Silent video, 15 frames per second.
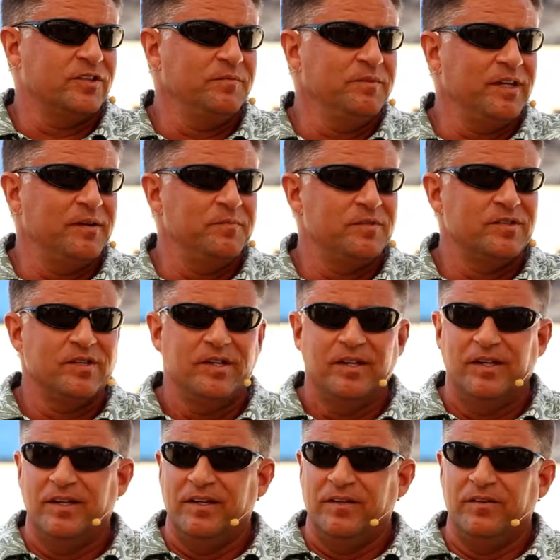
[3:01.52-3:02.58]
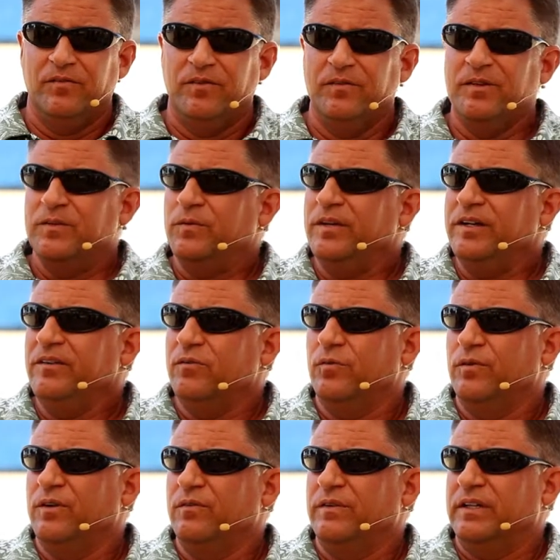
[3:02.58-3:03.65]
sometimes we, we're in a
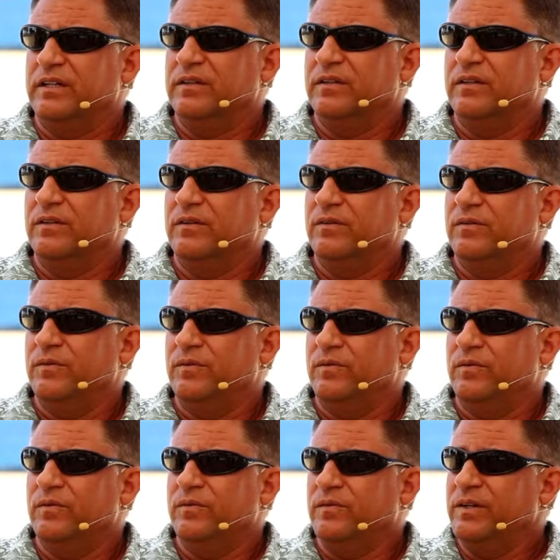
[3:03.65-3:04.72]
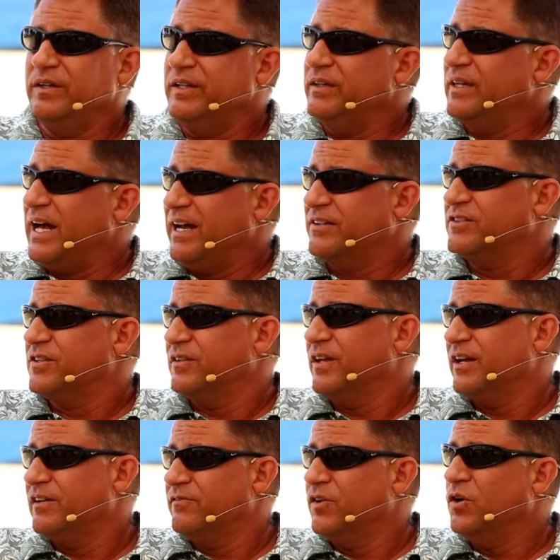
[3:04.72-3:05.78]
world that really lacks a
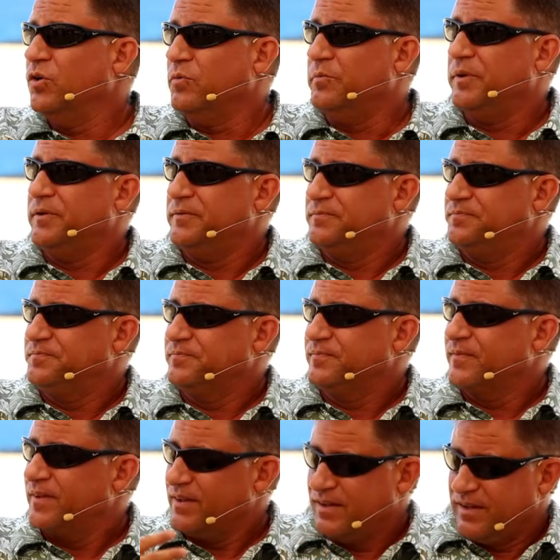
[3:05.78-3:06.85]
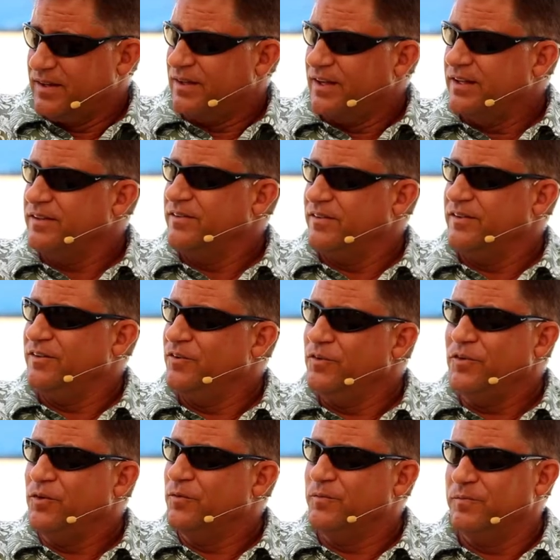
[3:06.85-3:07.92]
lot of hope. Mm-hmm. And
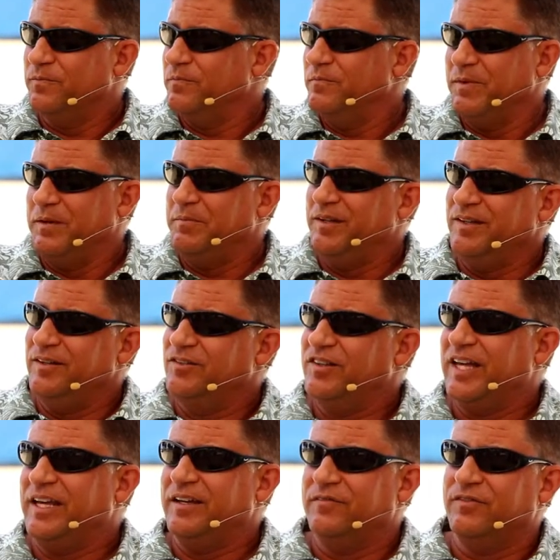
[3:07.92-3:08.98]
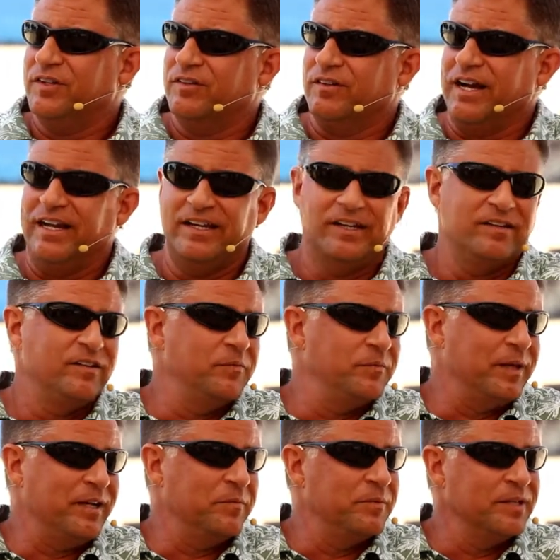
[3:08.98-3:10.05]
you don't, maybe you take it for granted. You've
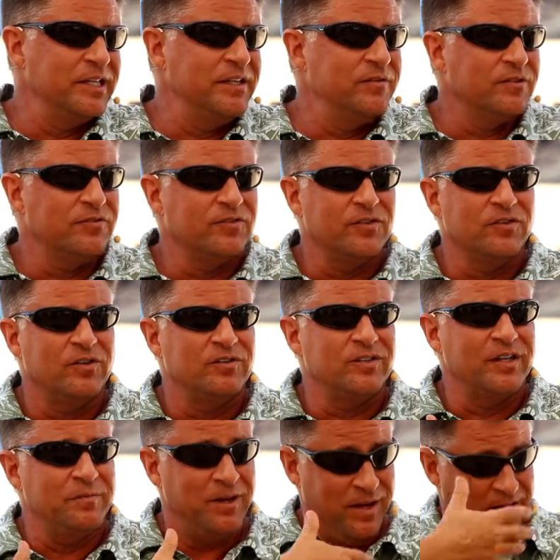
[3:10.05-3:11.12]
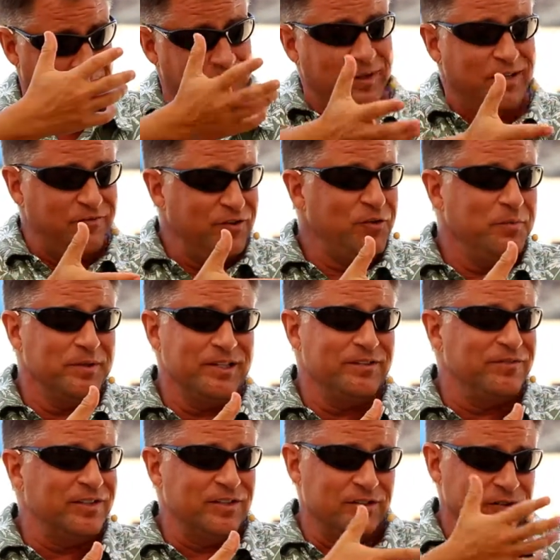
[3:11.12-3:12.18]
been a believer for a long time. But if you
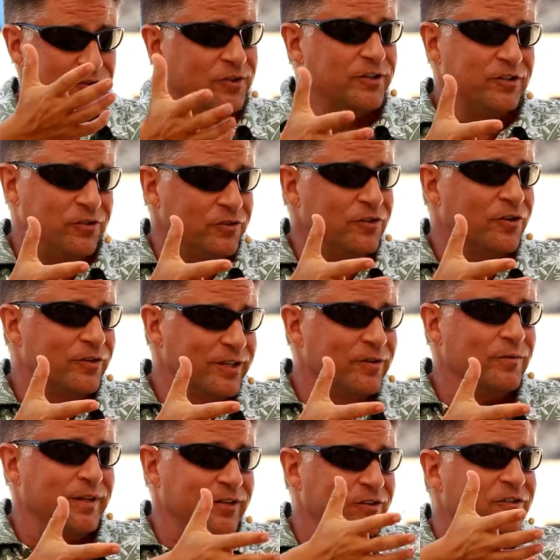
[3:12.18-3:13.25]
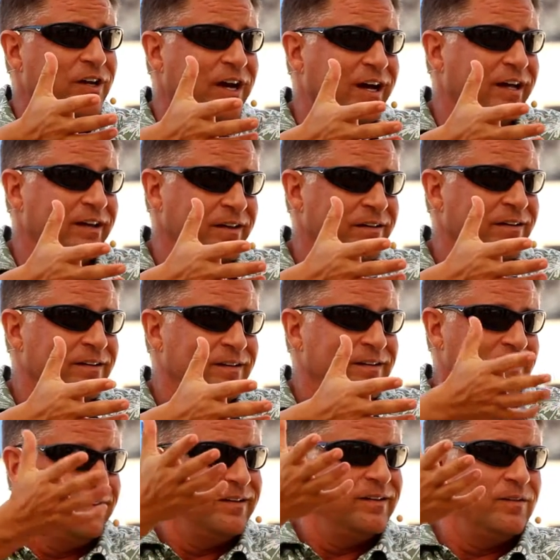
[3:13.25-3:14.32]
believe in the Lord, you know that when you die,
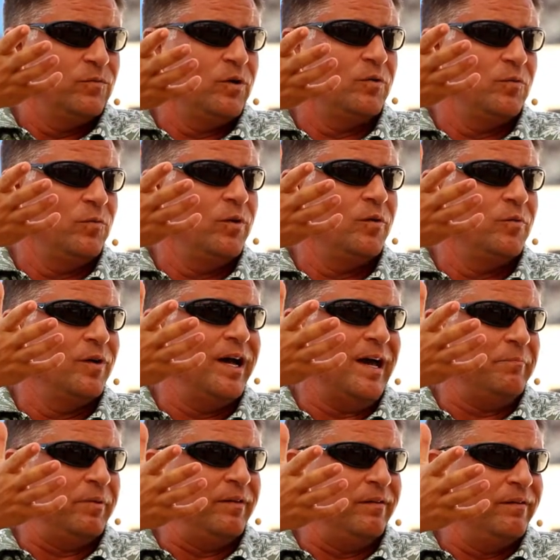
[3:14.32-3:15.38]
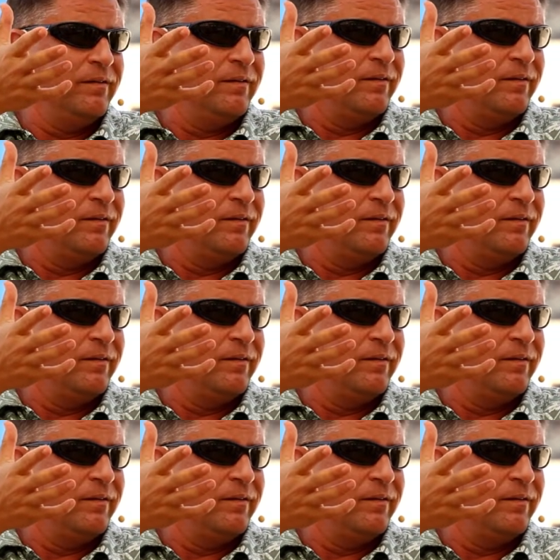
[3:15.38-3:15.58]
what, what will happen?